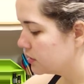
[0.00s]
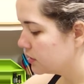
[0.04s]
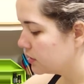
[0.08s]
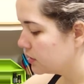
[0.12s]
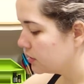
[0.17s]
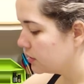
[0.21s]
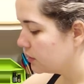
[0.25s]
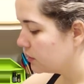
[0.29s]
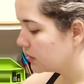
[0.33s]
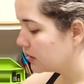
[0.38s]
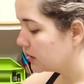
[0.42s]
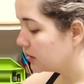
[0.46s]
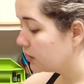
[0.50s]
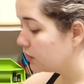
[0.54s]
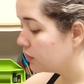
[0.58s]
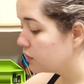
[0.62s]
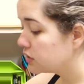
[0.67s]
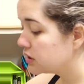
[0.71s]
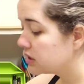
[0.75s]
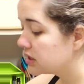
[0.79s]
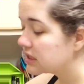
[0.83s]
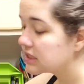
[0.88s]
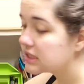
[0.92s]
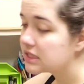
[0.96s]
You can
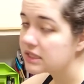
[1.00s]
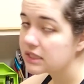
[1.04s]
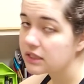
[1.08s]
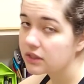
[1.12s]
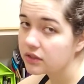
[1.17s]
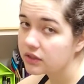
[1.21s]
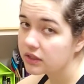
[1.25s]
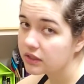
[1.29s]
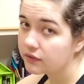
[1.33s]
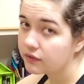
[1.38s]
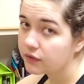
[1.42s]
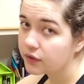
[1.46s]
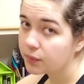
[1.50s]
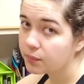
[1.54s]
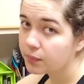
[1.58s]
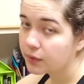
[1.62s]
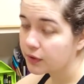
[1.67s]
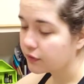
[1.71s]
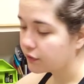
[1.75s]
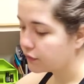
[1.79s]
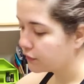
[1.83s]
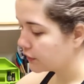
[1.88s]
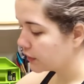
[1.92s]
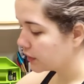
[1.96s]
use distilled if you
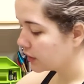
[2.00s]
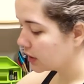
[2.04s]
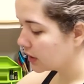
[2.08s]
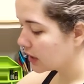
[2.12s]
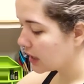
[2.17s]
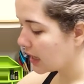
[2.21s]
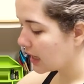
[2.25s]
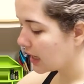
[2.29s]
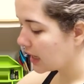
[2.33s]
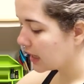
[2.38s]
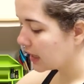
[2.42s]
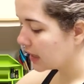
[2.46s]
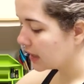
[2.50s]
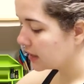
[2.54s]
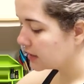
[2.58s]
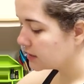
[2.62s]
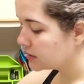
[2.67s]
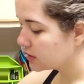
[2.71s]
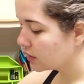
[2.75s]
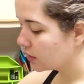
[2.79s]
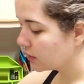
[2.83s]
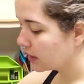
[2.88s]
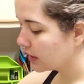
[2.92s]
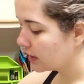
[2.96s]
prefer. I
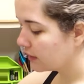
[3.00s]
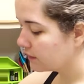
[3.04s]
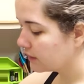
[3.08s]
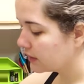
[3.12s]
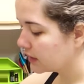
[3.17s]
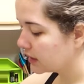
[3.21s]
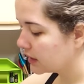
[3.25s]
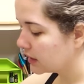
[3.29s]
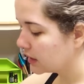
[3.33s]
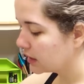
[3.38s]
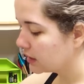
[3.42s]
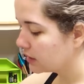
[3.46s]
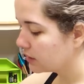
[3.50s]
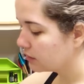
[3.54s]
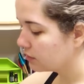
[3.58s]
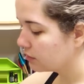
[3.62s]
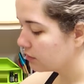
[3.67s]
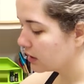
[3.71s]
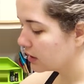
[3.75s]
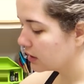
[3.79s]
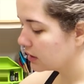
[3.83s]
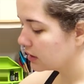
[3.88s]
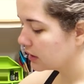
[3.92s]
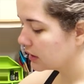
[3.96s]
don't have any
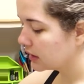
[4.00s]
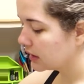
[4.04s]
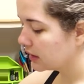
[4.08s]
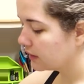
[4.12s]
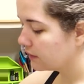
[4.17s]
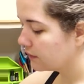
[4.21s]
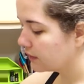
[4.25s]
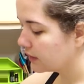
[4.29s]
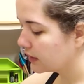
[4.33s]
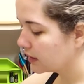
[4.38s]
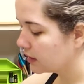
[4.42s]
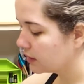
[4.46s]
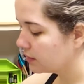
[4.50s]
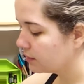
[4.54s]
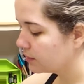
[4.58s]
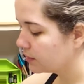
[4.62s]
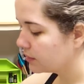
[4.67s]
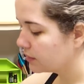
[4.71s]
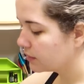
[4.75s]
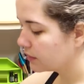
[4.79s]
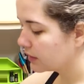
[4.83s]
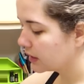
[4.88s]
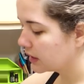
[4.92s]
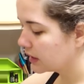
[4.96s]
readily available
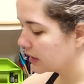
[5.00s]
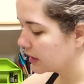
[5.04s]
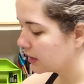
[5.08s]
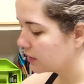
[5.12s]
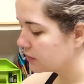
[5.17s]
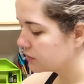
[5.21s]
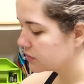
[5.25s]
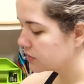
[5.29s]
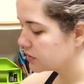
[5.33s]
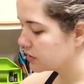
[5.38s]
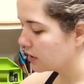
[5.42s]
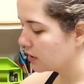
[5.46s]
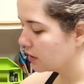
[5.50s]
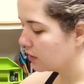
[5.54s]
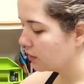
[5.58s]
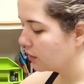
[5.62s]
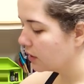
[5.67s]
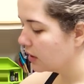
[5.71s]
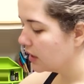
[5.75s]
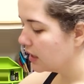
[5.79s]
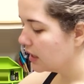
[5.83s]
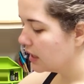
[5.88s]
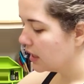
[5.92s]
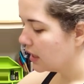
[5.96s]
right now, so
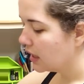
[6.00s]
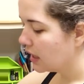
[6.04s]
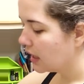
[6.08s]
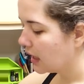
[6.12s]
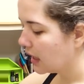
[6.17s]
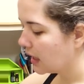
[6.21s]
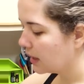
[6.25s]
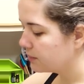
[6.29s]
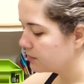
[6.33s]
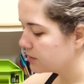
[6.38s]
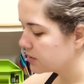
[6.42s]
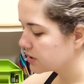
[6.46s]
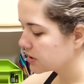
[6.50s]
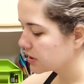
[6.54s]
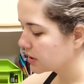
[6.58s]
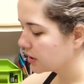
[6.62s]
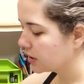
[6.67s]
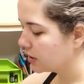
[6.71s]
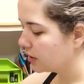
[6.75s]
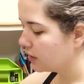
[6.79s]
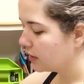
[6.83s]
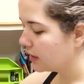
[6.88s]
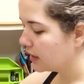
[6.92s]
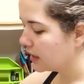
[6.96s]
I'm just going
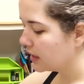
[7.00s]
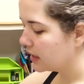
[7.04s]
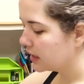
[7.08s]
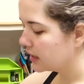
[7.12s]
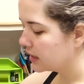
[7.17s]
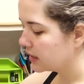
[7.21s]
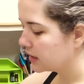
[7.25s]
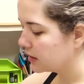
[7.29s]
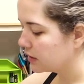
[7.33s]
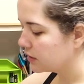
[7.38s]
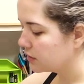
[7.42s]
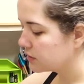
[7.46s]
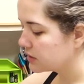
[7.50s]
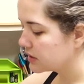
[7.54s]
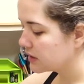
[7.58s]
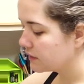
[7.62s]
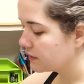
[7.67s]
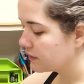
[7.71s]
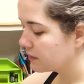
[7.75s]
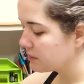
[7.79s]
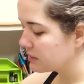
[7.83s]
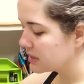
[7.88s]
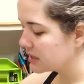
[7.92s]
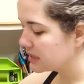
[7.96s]
to go ahead and use it
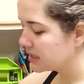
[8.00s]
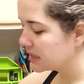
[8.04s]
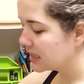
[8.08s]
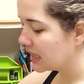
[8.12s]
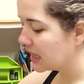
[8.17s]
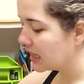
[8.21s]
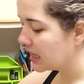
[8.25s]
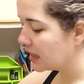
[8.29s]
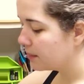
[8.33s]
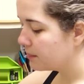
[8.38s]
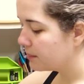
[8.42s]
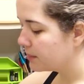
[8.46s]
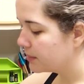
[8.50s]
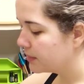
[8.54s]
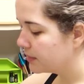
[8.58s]
from the tap.